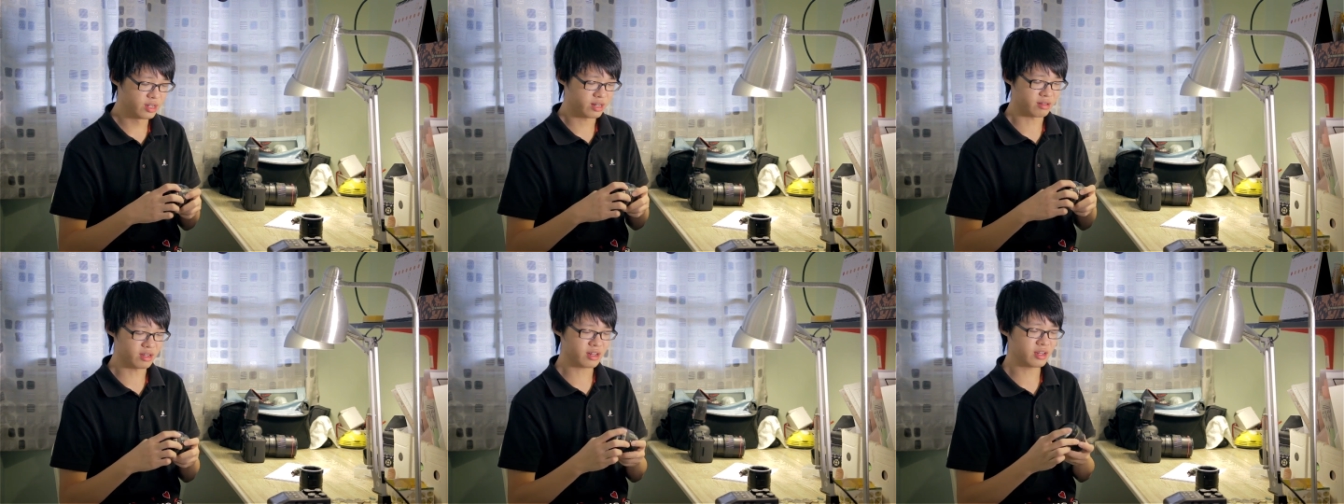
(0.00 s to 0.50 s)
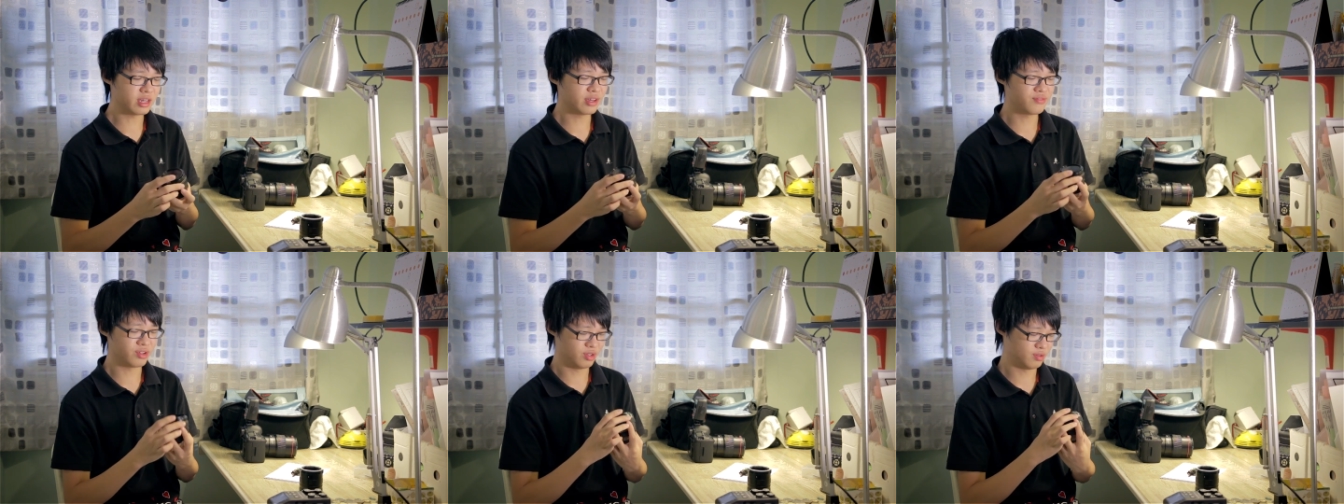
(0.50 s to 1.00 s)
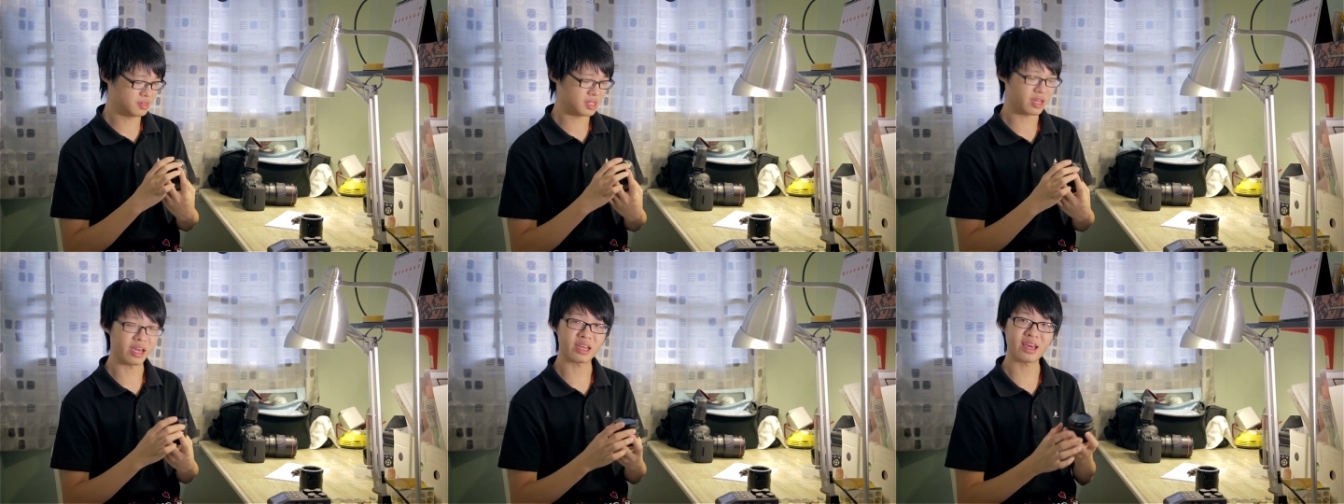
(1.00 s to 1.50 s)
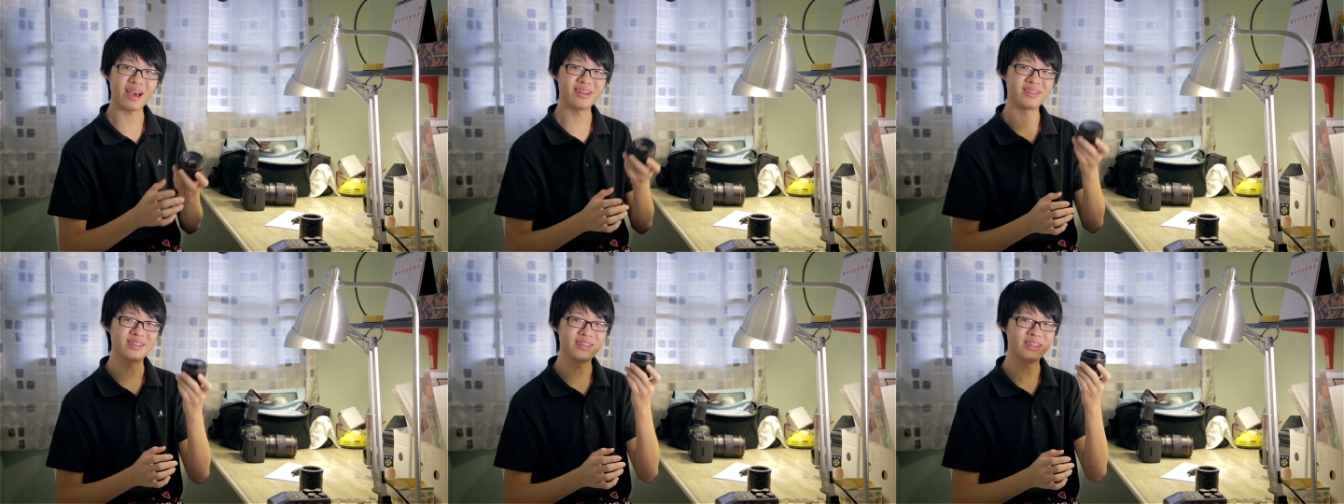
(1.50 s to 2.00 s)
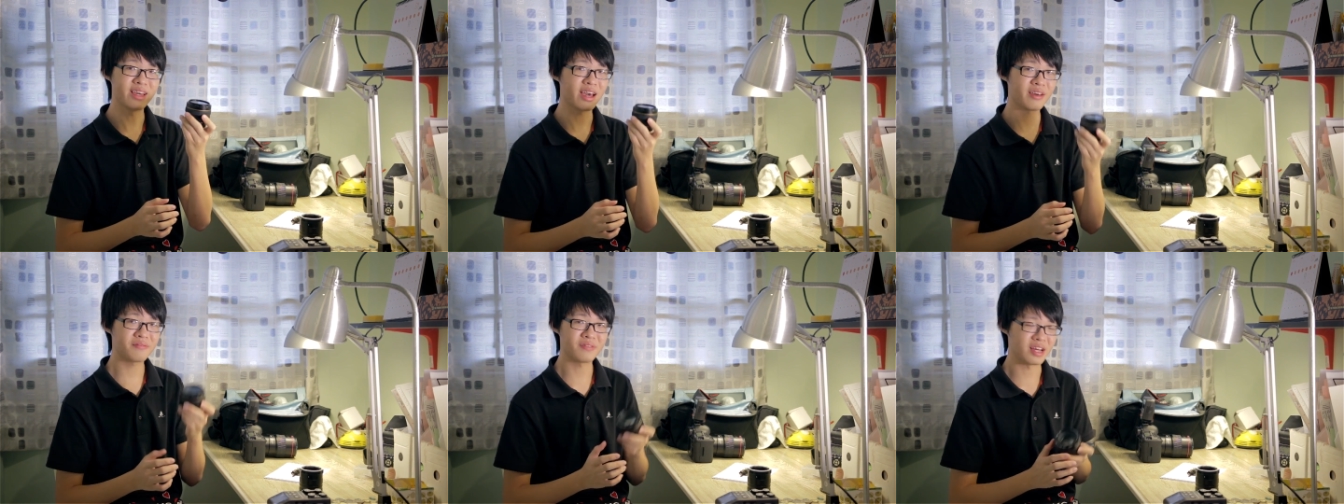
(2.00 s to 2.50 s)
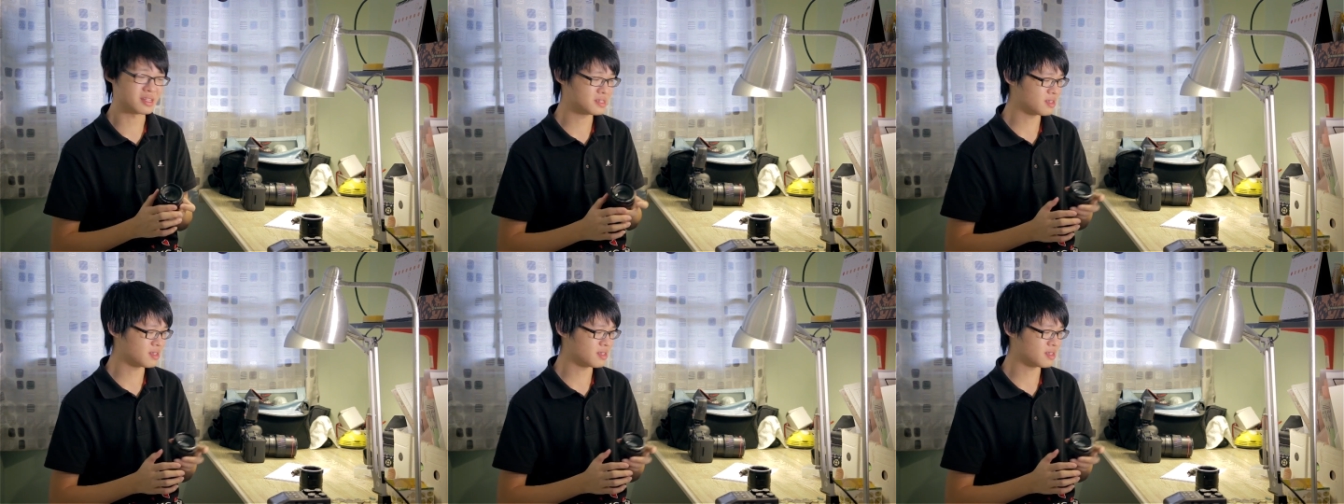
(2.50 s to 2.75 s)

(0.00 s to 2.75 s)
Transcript: Now luckily if you're using a Canon EF lens,